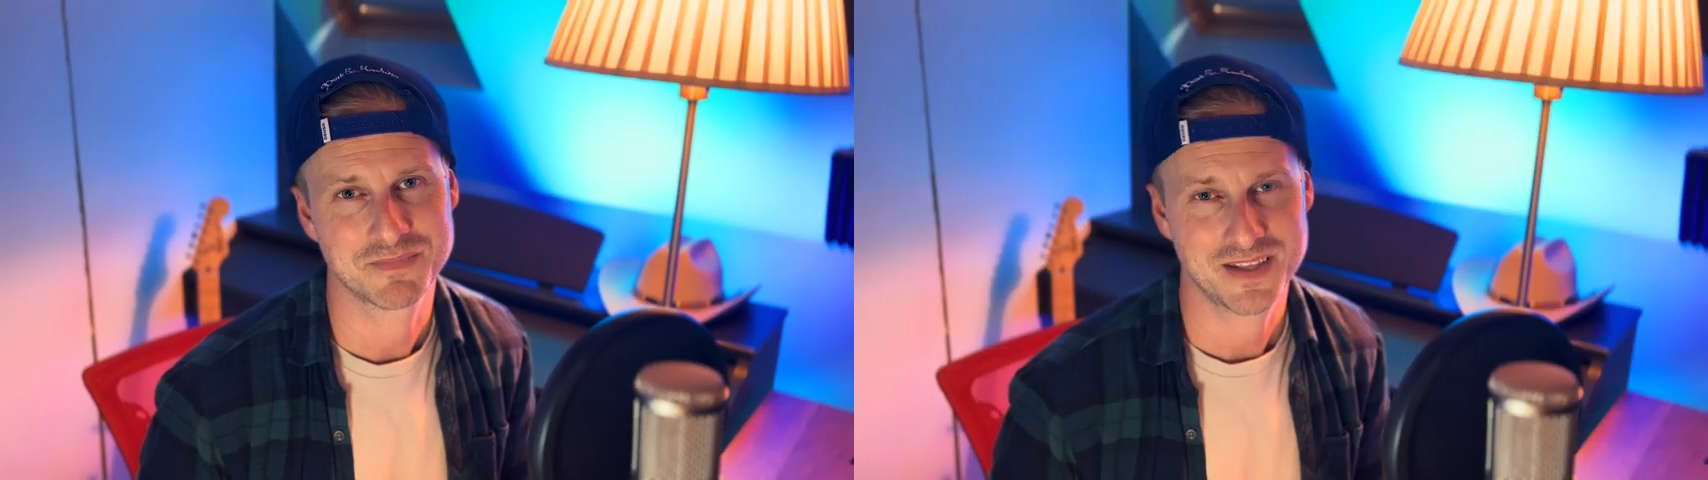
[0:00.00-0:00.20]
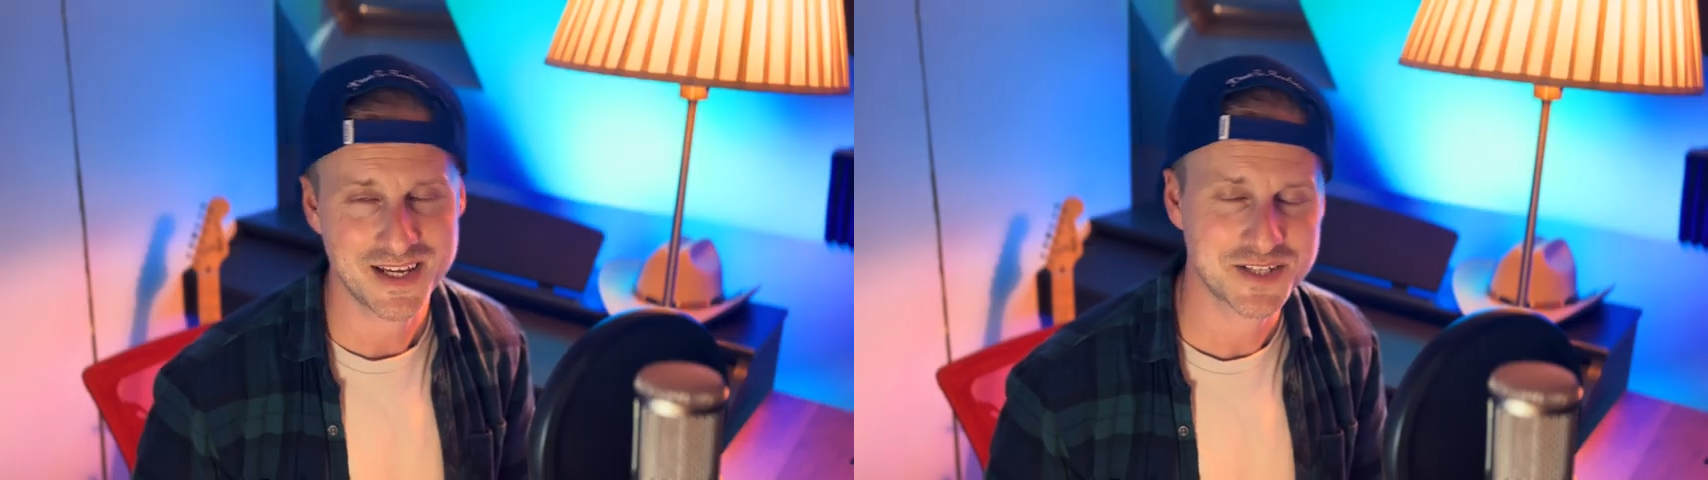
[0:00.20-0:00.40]

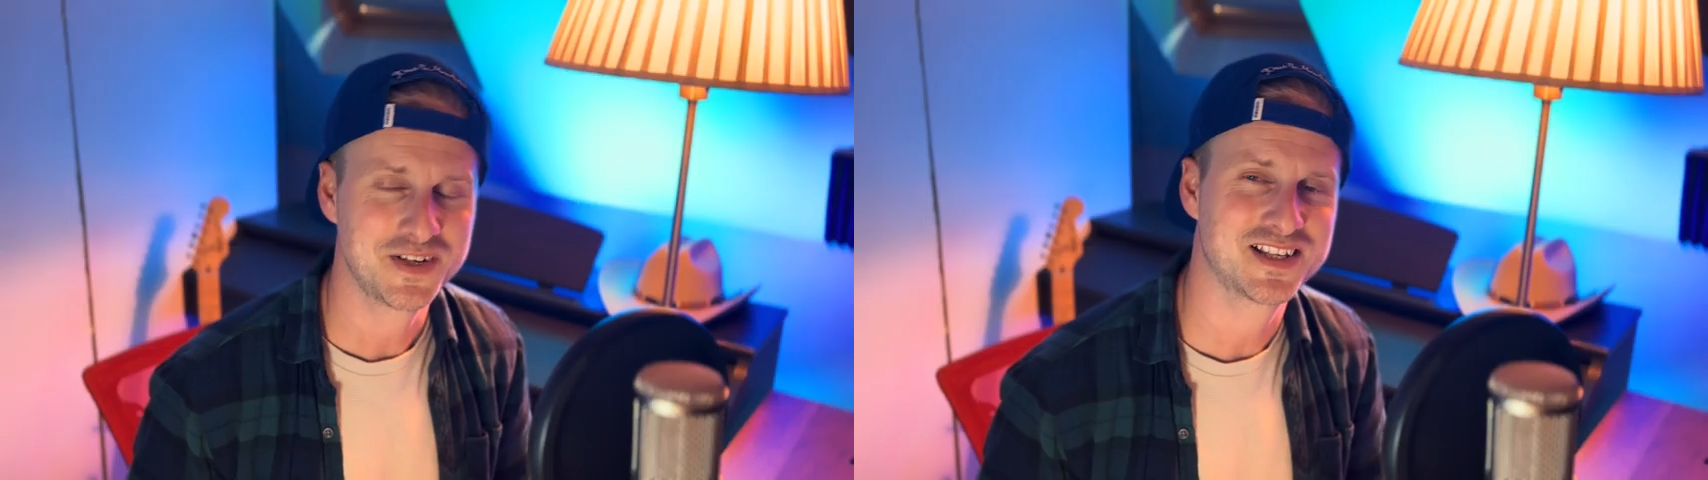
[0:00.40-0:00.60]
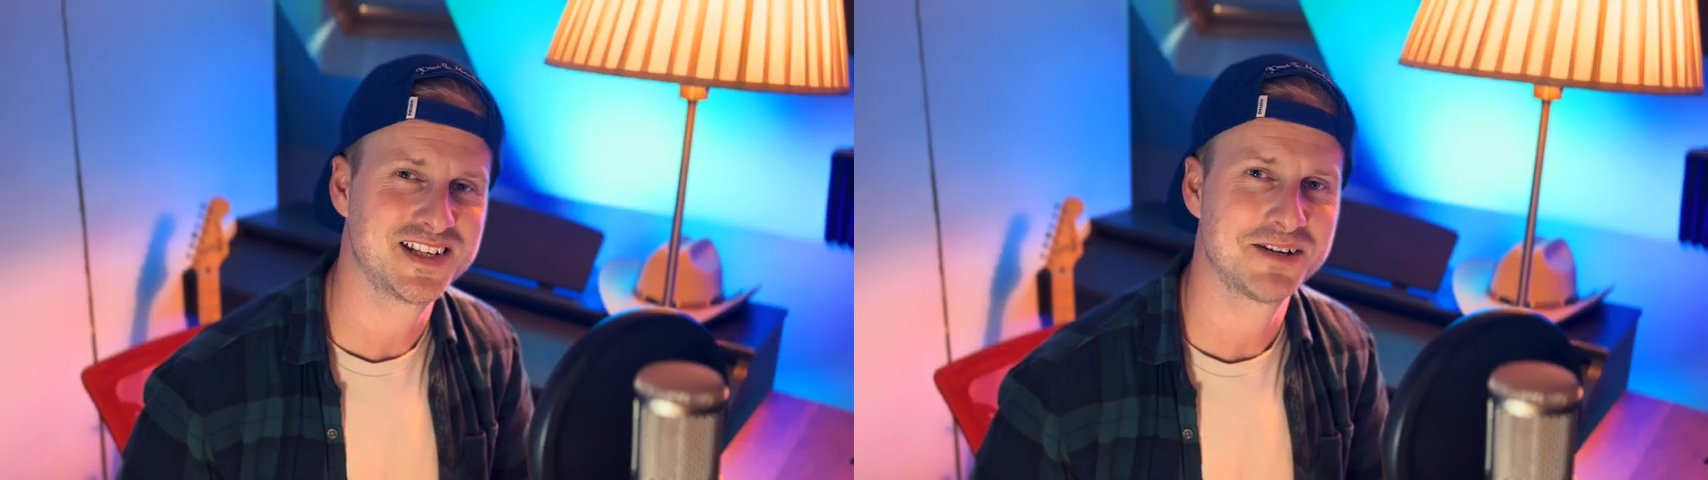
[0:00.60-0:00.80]
Thanks for
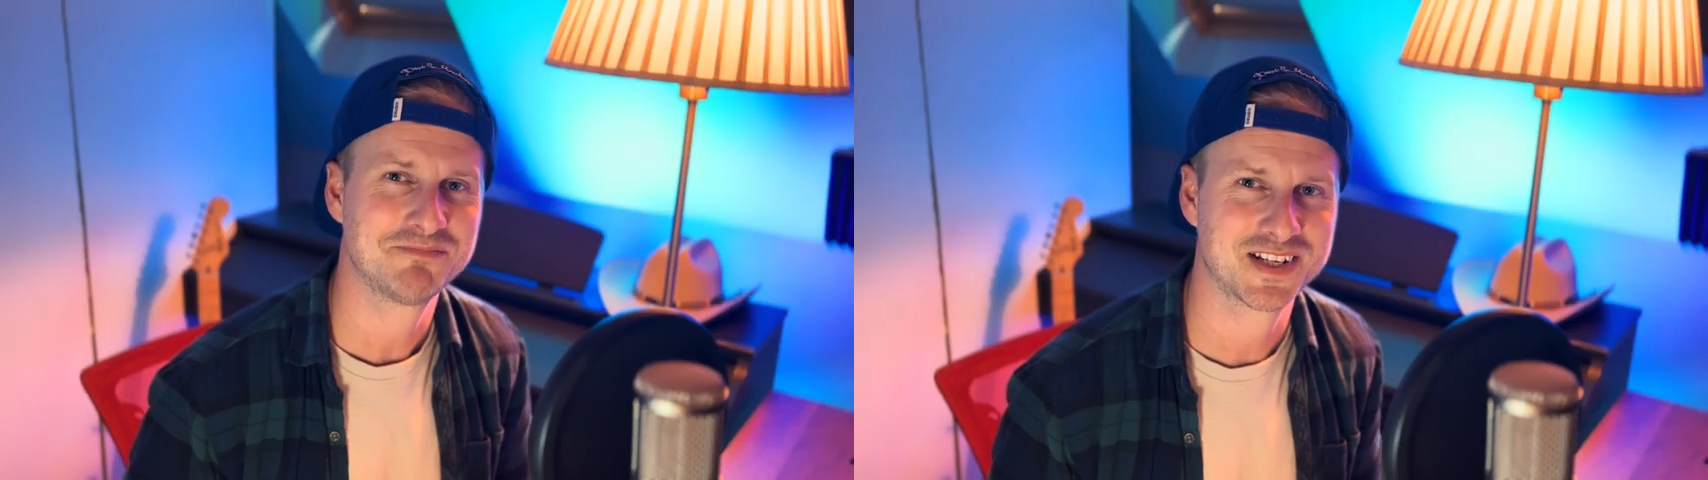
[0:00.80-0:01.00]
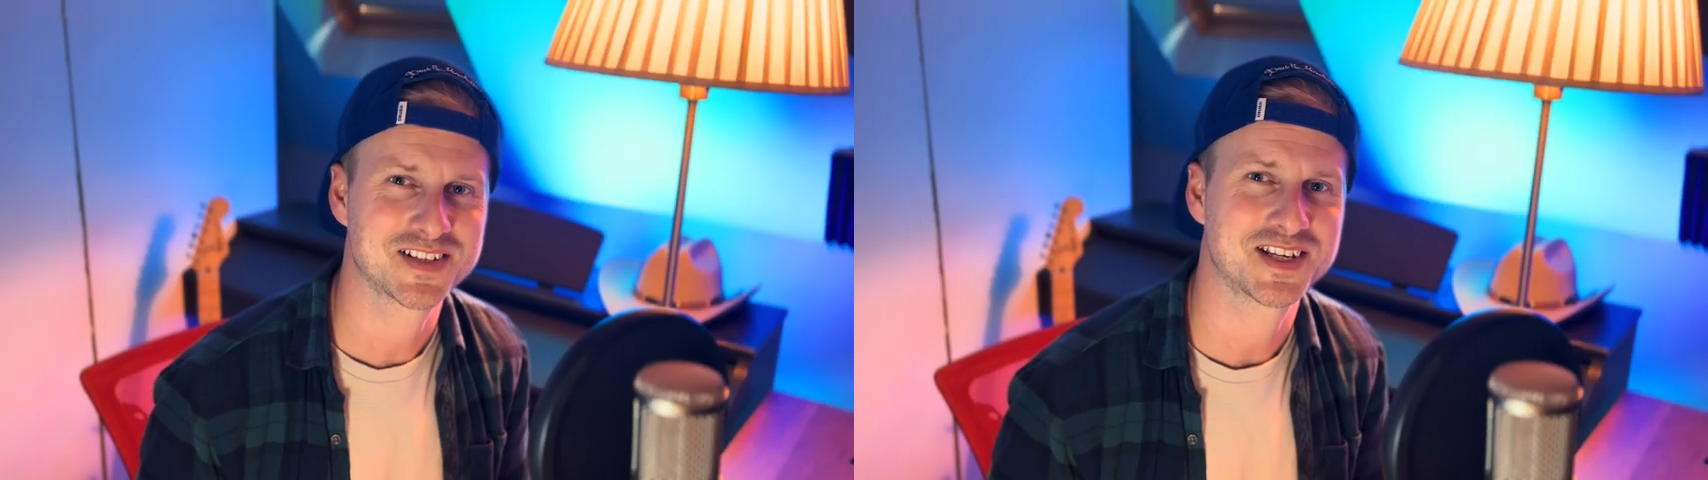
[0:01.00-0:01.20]
listening,
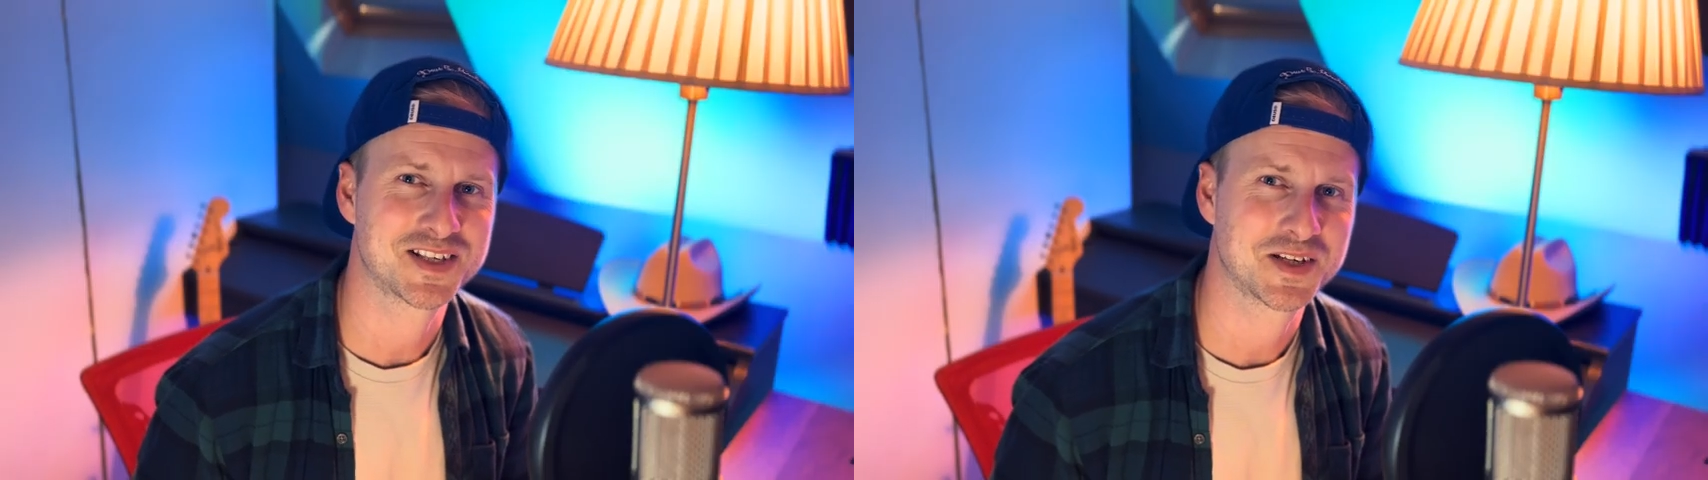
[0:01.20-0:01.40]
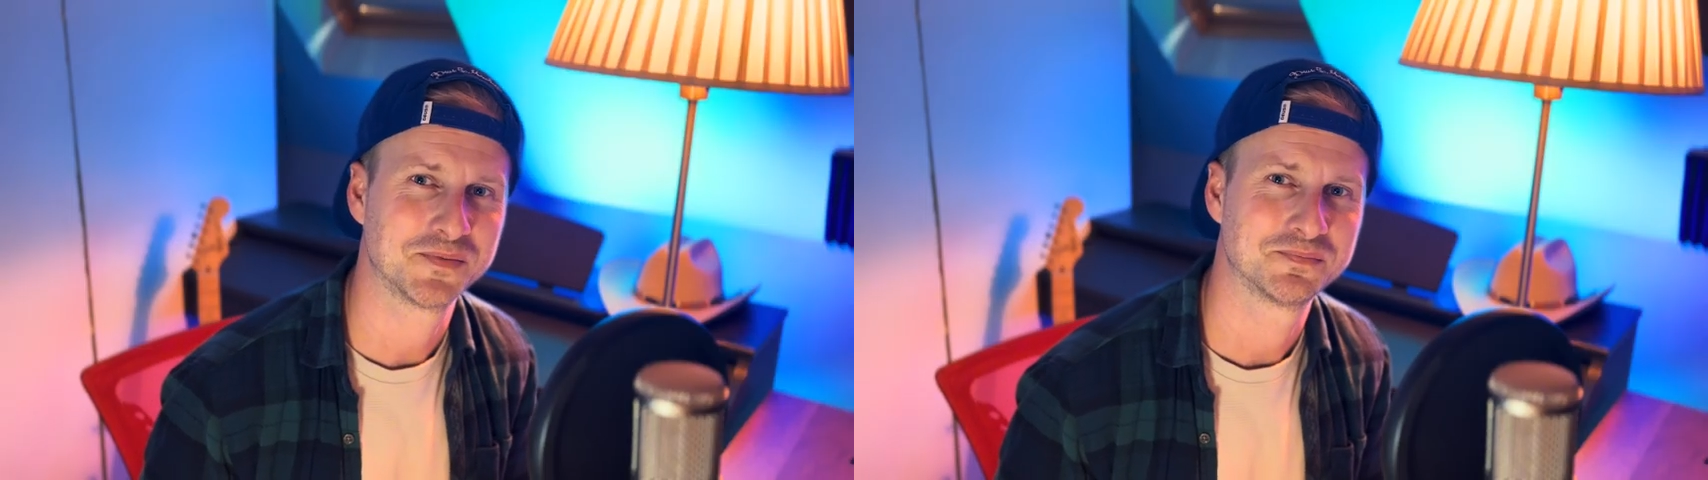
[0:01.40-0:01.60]
and I'll see you
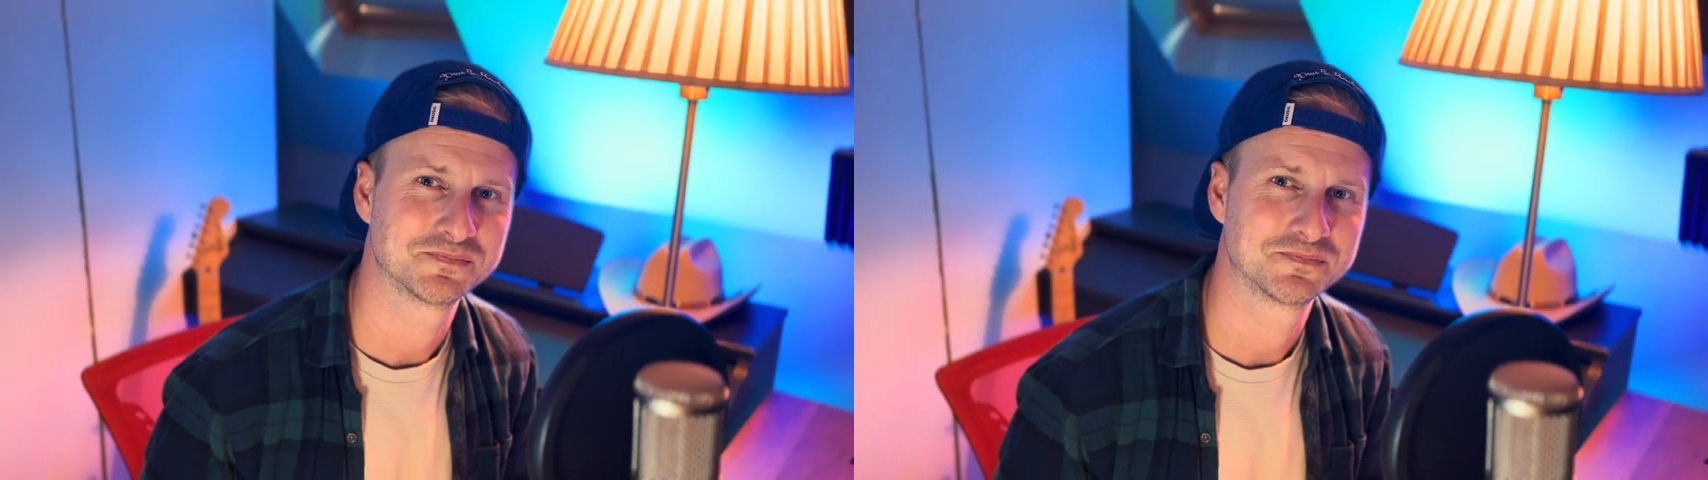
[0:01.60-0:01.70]
soon.